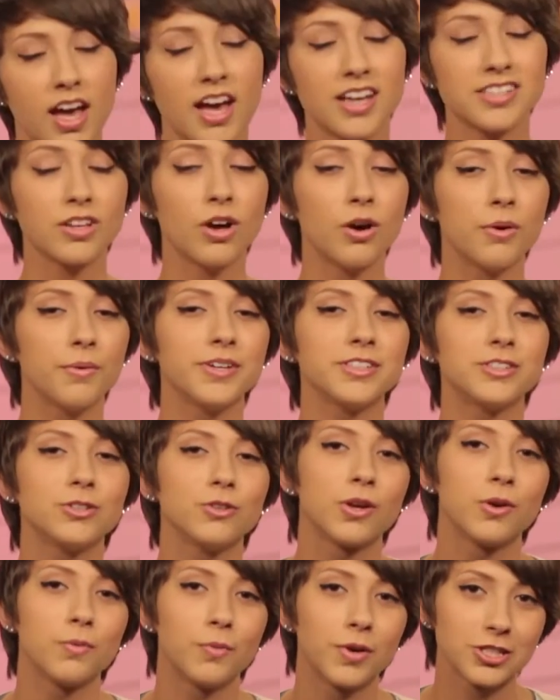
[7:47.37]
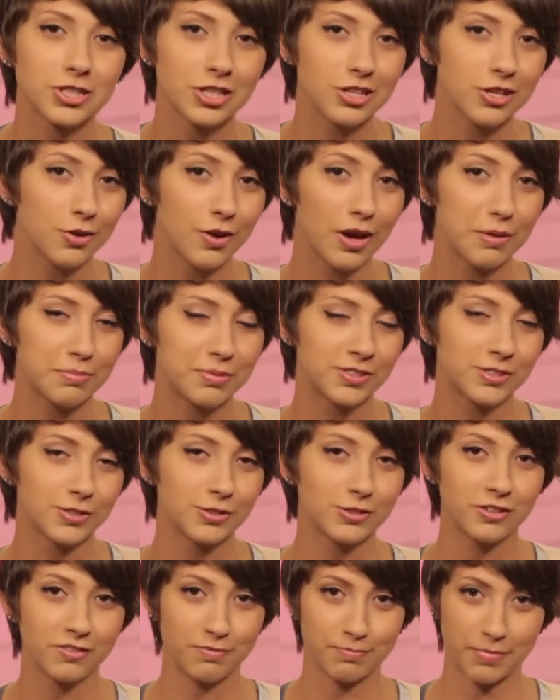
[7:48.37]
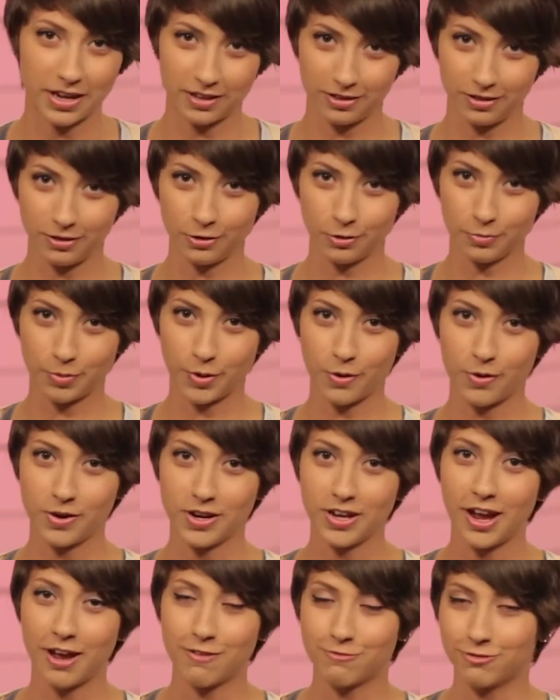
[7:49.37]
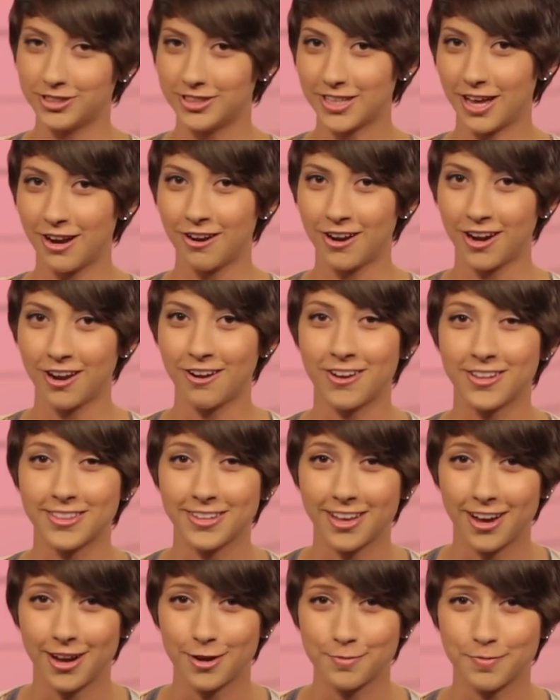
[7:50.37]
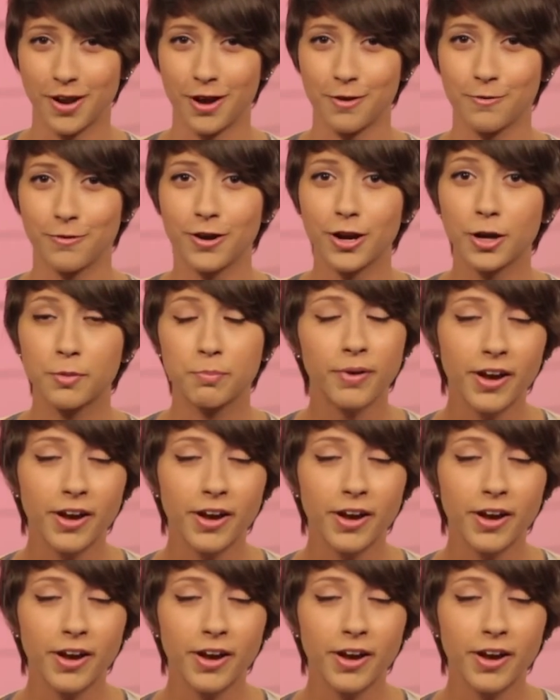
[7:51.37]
As always, you can watch the new episodes of My Little Pony every Saturday on the Hub Network,